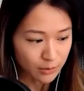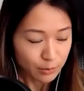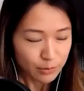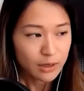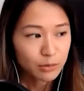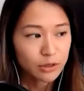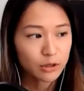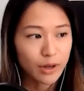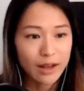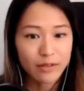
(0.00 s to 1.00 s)
people
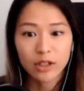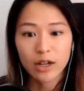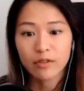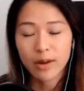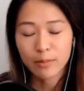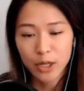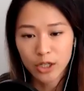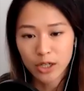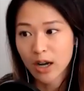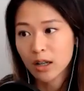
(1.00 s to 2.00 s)
who have a lot of
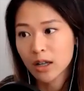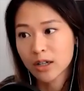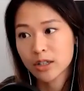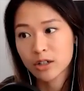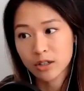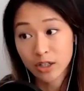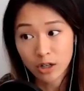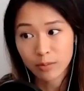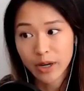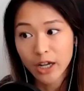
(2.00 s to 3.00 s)
ambition and a lot of de-
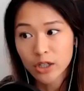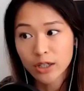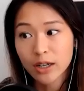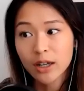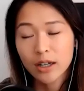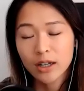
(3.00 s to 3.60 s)
determination